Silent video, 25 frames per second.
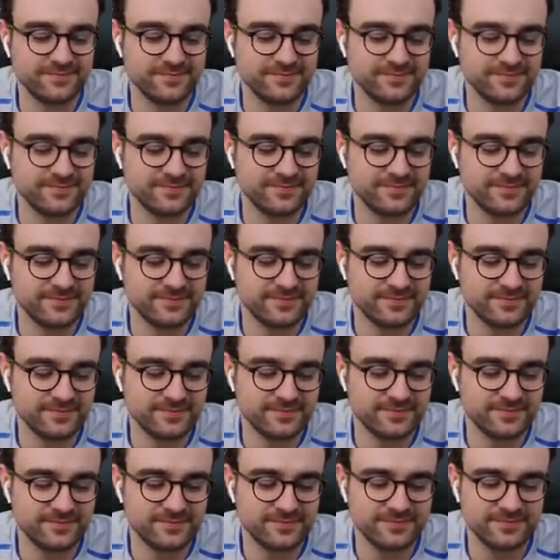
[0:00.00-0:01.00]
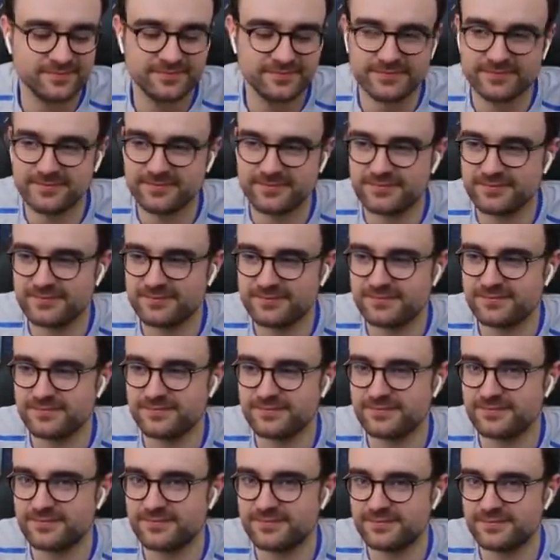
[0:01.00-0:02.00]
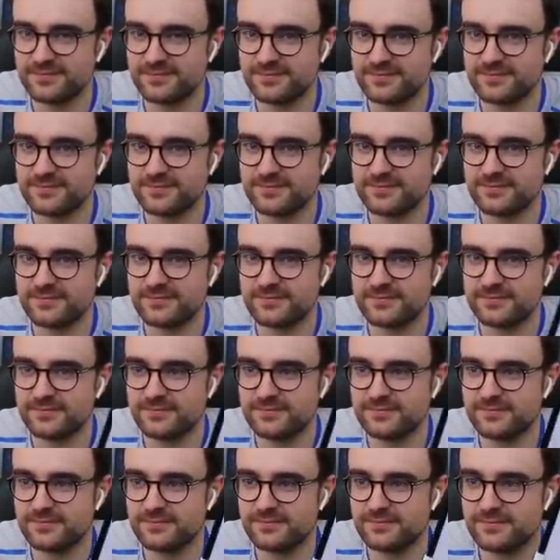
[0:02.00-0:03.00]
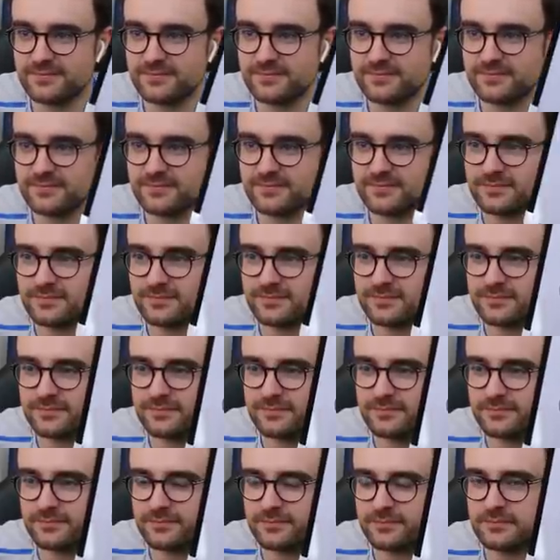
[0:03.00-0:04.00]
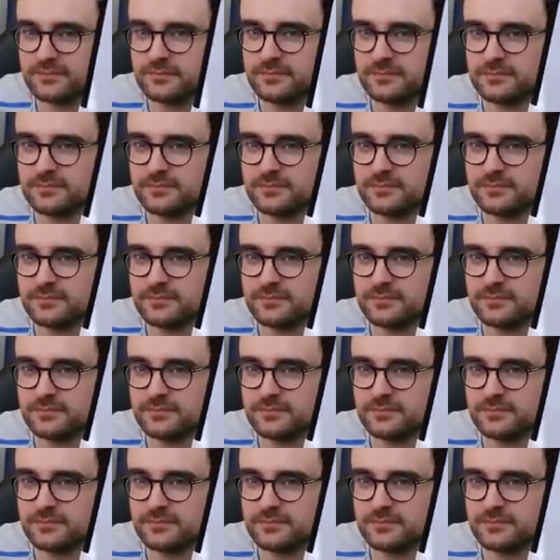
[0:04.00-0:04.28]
[no speech]